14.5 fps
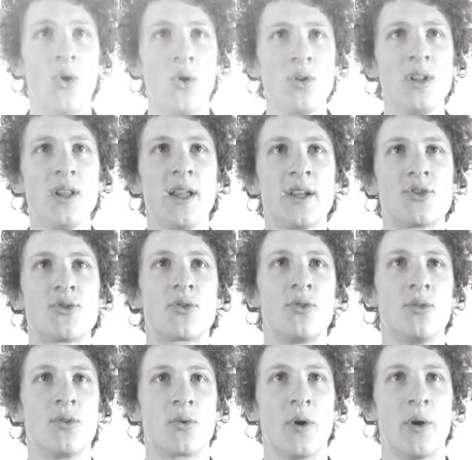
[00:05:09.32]
all
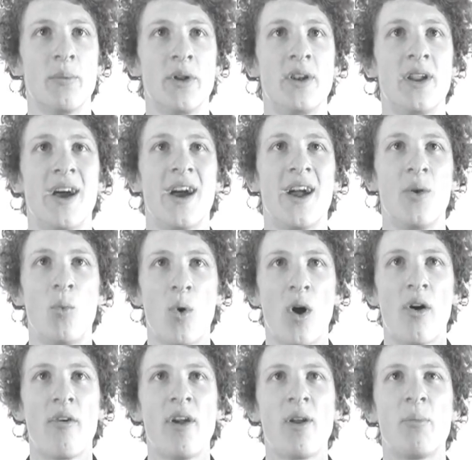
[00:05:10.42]
electrical equipment and
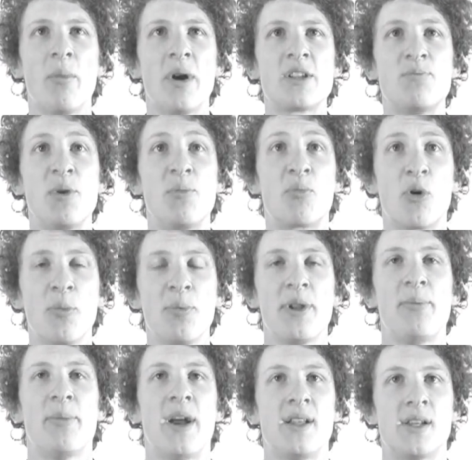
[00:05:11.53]
wiring must be properly
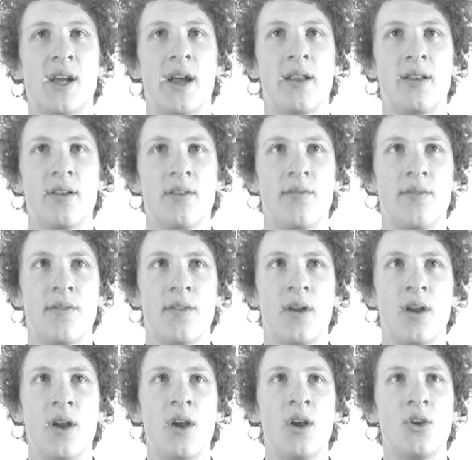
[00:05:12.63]
maintained.
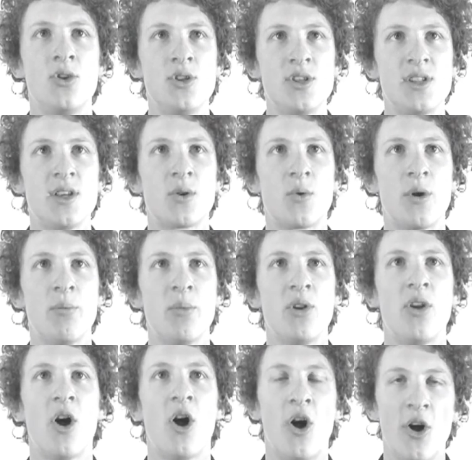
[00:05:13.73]
Use the
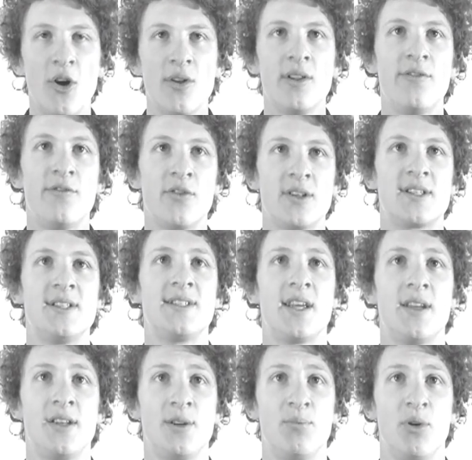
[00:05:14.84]
equipment only for its
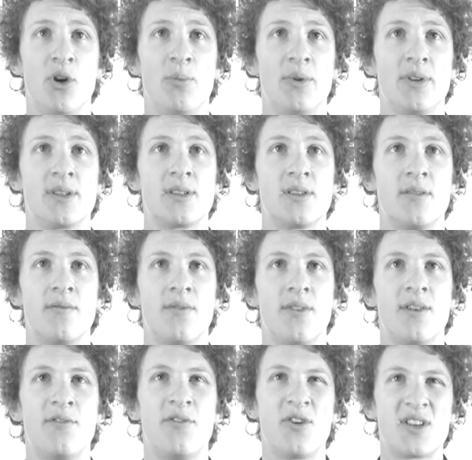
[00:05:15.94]
intended purpose.
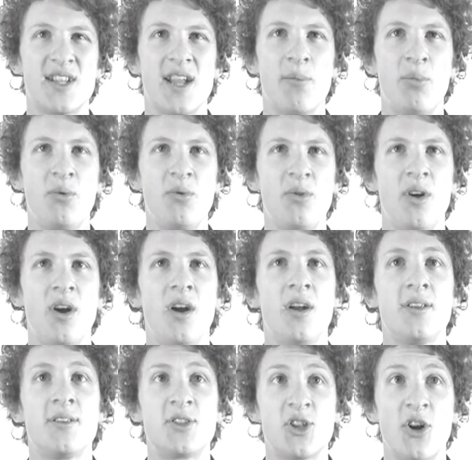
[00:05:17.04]
For example,
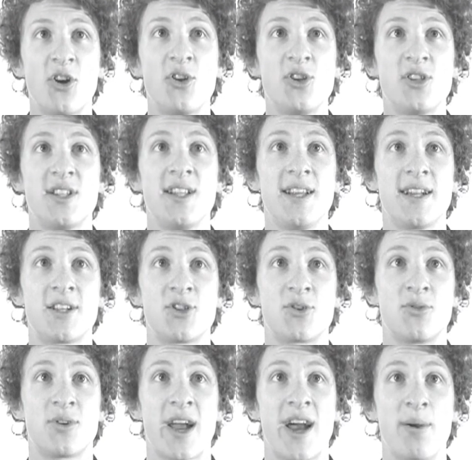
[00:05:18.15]
don't use an
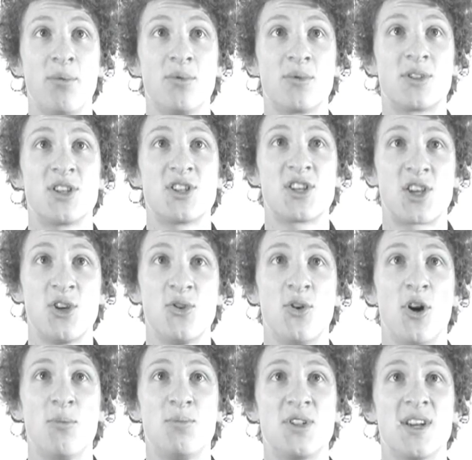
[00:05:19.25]
electrical cable to secure
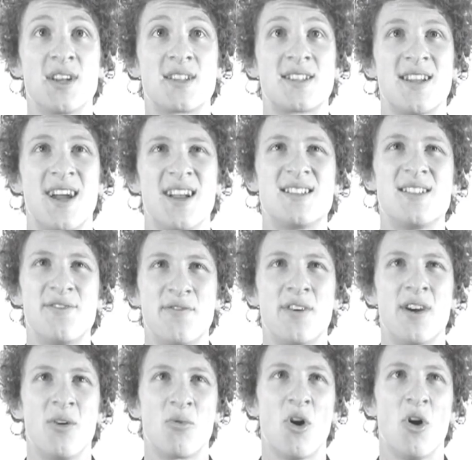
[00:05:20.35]
objects as if
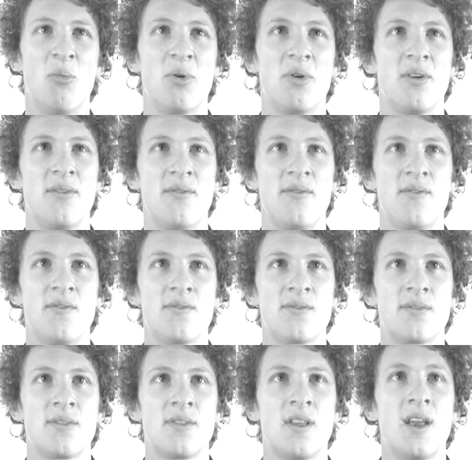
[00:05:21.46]
a rope.
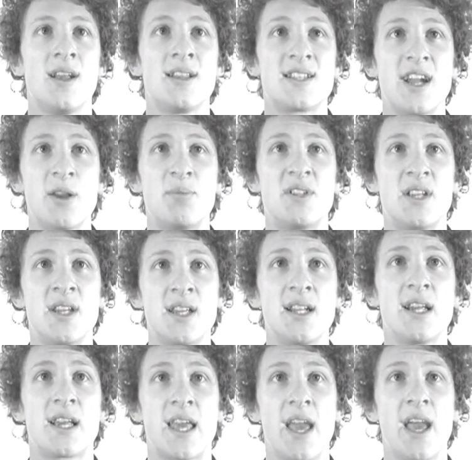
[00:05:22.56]
Take
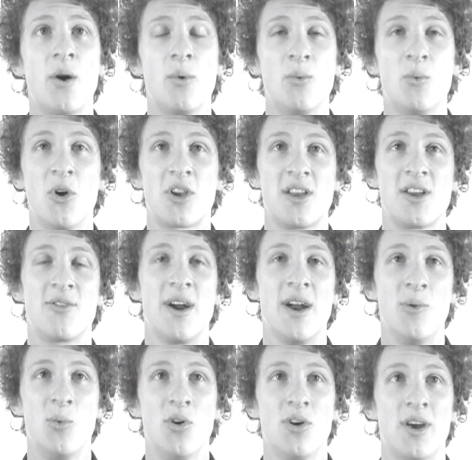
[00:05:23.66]
particular care when working
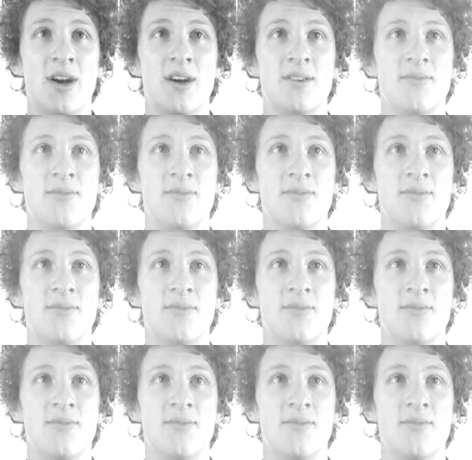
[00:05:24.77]
around water.